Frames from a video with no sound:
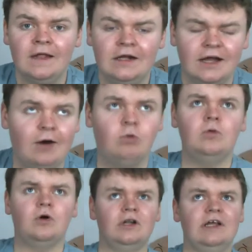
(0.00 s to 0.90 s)
Like, I
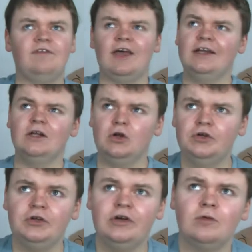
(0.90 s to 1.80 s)
wouldn't want to live in London,